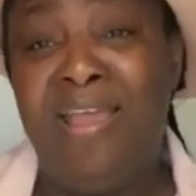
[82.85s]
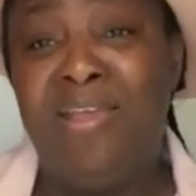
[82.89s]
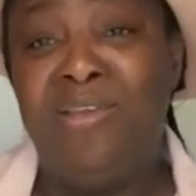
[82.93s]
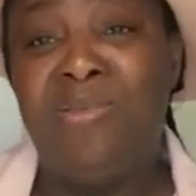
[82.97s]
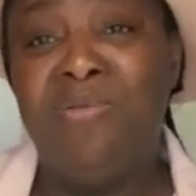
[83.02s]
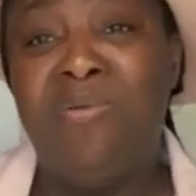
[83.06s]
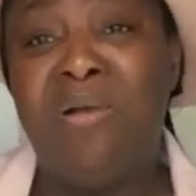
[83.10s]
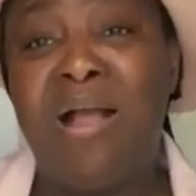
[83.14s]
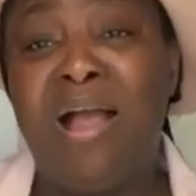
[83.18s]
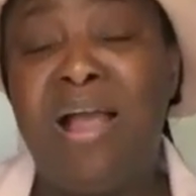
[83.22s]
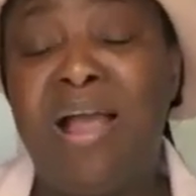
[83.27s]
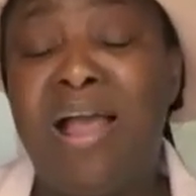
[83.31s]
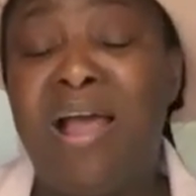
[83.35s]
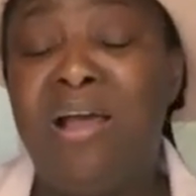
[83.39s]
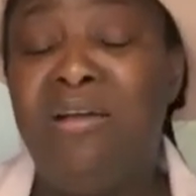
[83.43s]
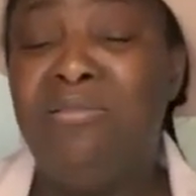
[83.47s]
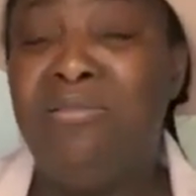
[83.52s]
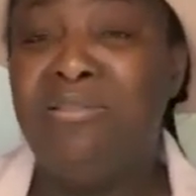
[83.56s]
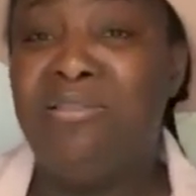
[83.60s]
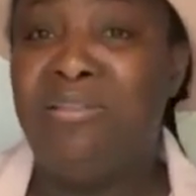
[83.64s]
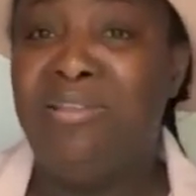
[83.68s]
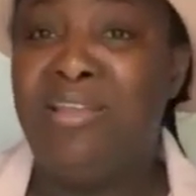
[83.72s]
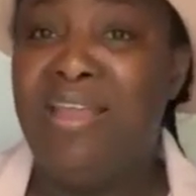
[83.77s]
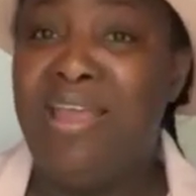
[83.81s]
You are
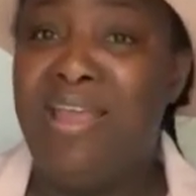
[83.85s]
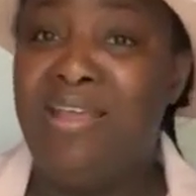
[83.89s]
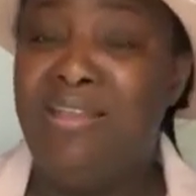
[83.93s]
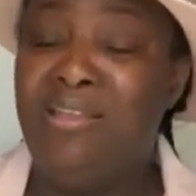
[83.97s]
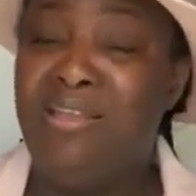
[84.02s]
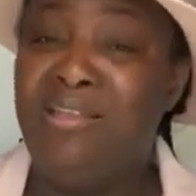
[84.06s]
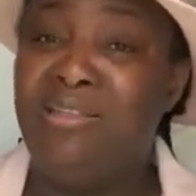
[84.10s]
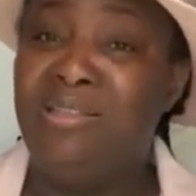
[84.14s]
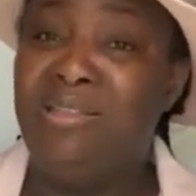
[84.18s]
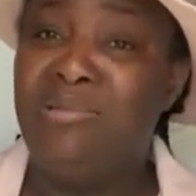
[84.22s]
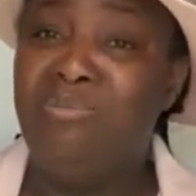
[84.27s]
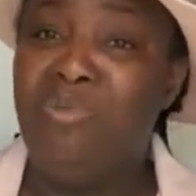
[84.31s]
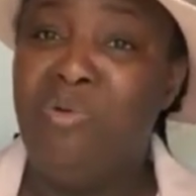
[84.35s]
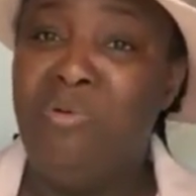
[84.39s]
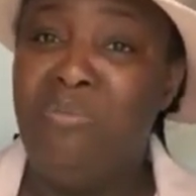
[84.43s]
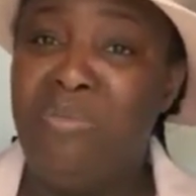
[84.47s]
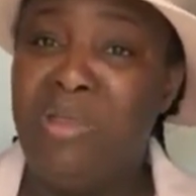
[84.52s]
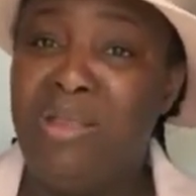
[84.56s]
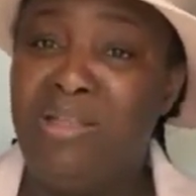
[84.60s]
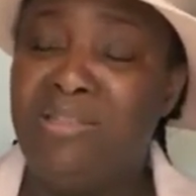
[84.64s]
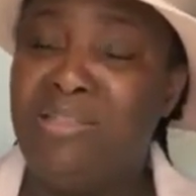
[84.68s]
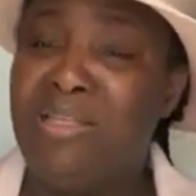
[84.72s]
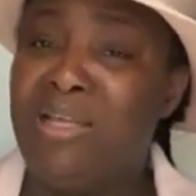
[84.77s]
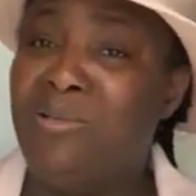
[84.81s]
out there this
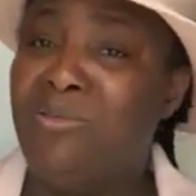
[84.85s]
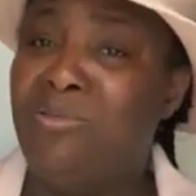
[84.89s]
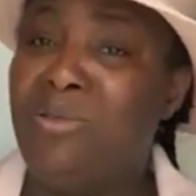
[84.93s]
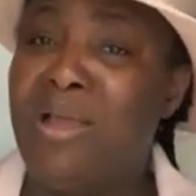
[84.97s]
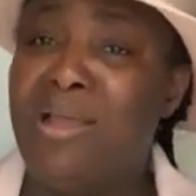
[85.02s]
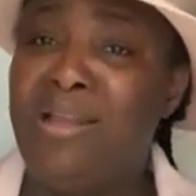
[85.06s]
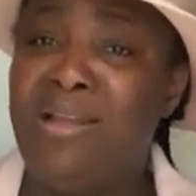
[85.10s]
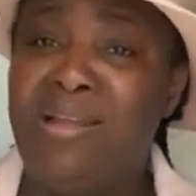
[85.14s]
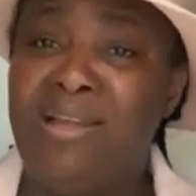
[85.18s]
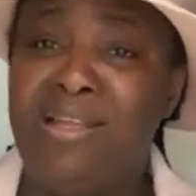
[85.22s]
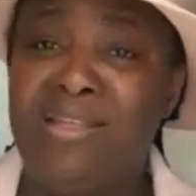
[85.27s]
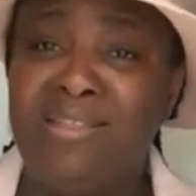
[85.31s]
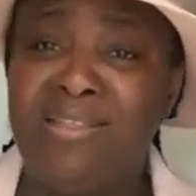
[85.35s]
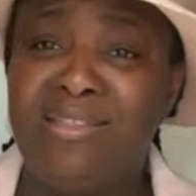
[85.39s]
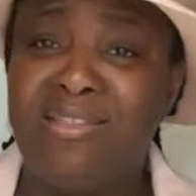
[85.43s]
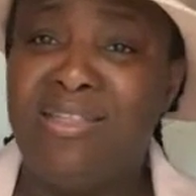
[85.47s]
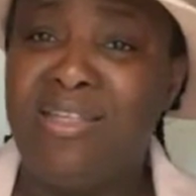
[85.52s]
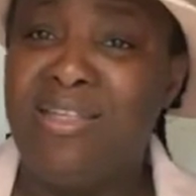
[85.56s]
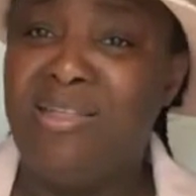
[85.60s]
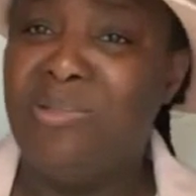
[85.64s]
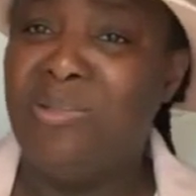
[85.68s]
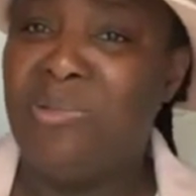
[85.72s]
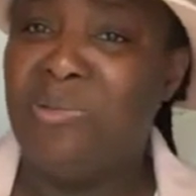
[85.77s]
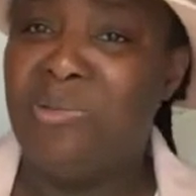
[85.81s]
moment and you are
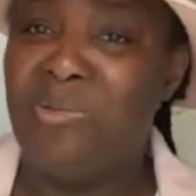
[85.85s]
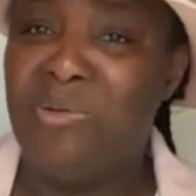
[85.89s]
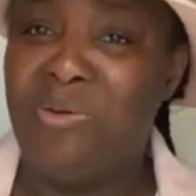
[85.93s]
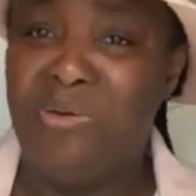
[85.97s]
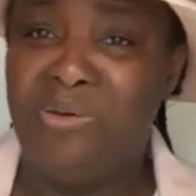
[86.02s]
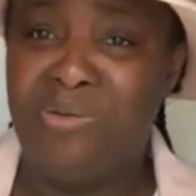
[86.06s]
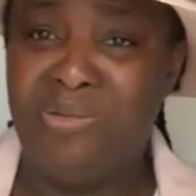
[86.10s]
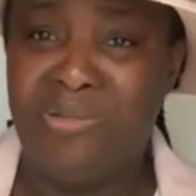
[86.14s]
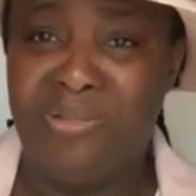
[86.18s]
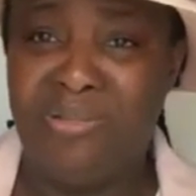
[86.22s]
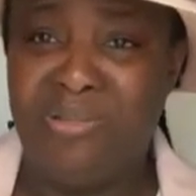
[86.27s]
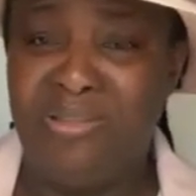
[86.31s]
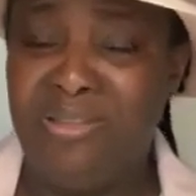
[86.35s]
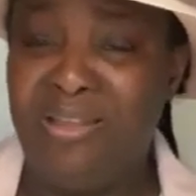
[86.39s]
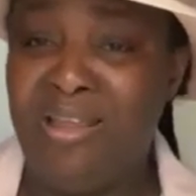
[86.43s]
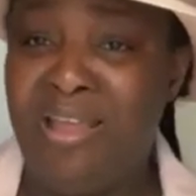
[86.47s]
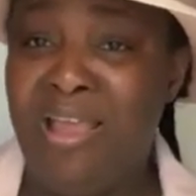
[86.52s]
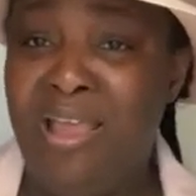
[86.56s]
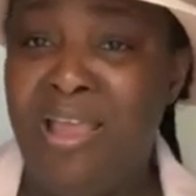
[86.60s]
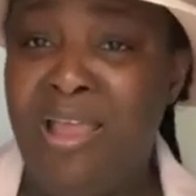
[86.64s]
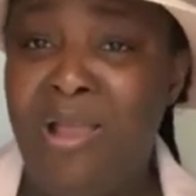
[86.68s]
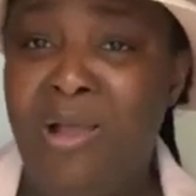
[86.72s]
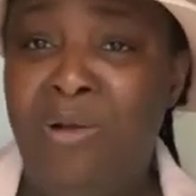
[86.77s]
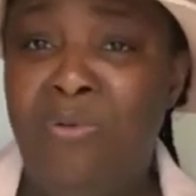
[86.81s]
listening to us.
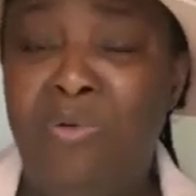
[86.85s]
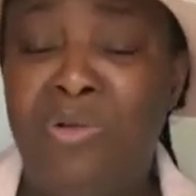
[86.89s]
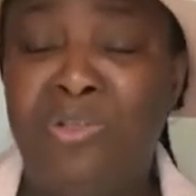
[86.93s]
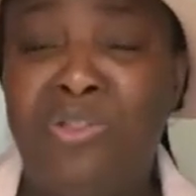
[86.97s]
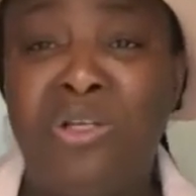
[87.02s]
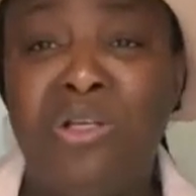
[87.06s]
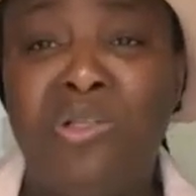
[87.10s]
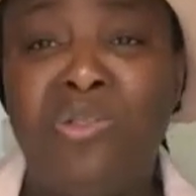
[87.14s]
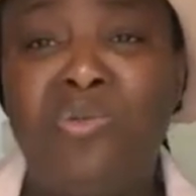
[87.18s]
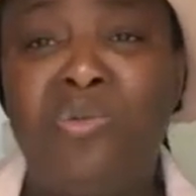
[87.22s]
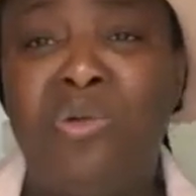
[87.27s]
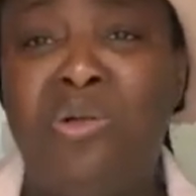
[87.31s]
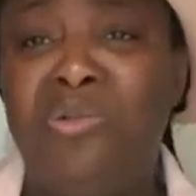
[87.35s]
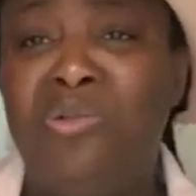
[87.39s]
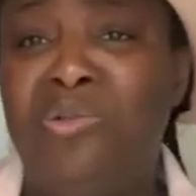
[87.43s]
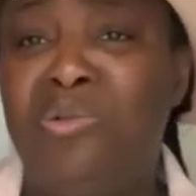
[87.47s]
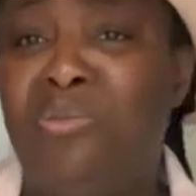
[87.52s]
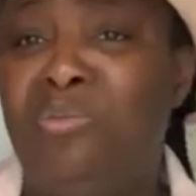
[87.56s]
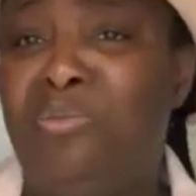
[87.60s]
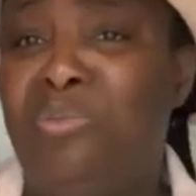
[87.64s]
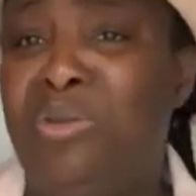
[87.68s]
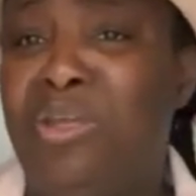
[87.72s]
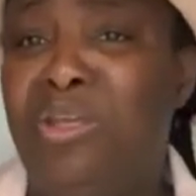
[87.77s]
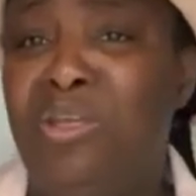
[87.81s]
We just want to
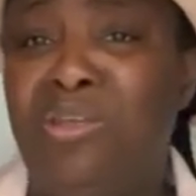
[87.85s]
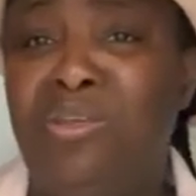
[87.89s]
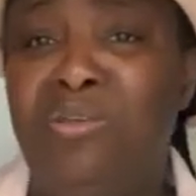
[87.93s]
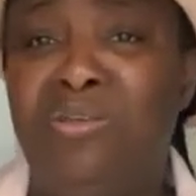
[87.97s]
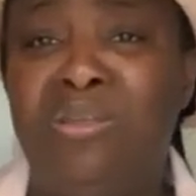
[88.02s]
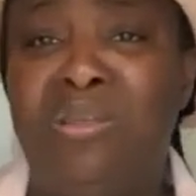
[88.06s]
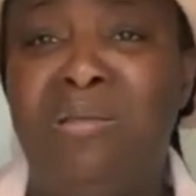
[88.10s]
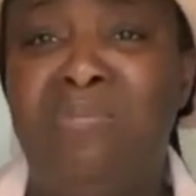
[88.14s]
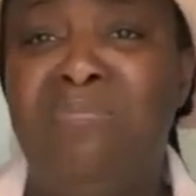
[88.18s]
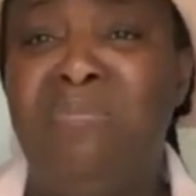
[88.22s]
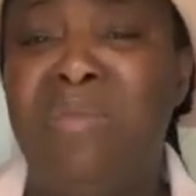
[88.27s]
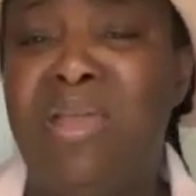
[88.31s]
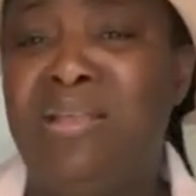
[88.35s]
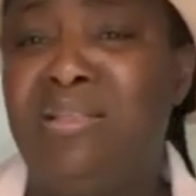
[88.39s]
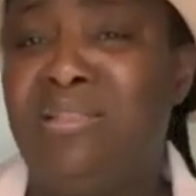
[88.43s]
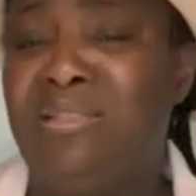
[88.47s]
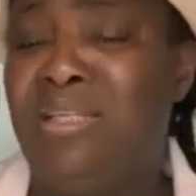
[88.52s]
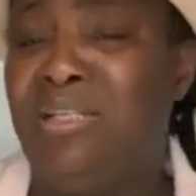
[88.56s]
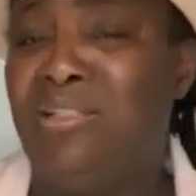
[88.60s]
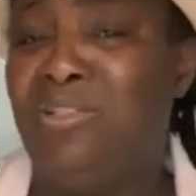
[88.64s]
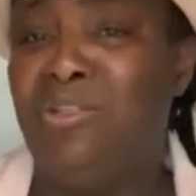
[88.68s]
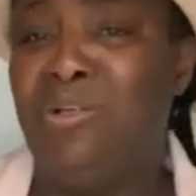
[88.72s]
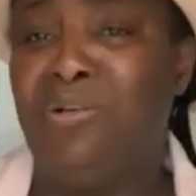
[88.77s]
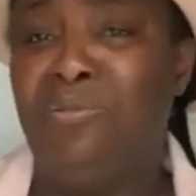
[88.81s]
bring you the
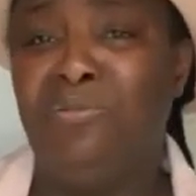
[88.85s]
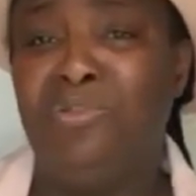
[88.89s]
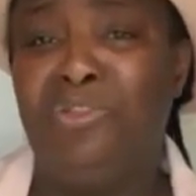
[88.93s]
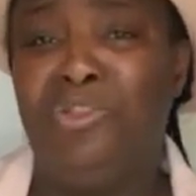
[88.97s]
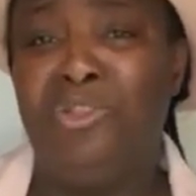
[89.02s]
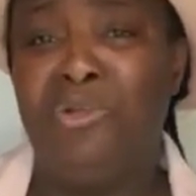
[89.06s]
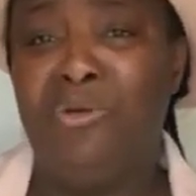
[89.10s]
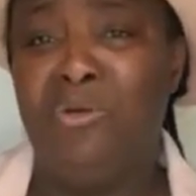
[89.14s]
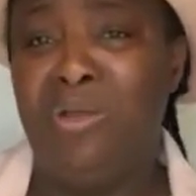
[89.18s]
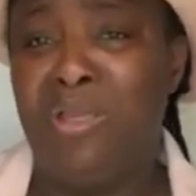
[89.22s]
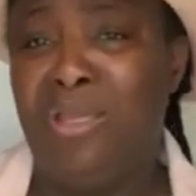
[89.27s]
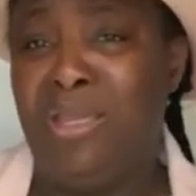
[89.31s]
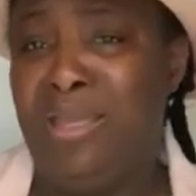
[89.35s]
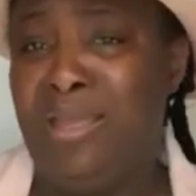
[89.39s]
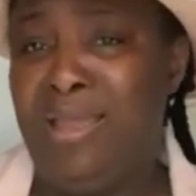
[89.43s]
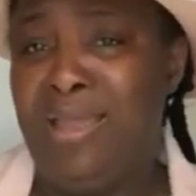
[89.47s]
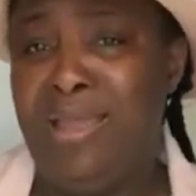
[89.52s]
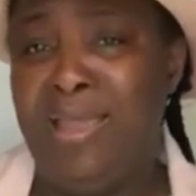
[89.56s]
message of joy,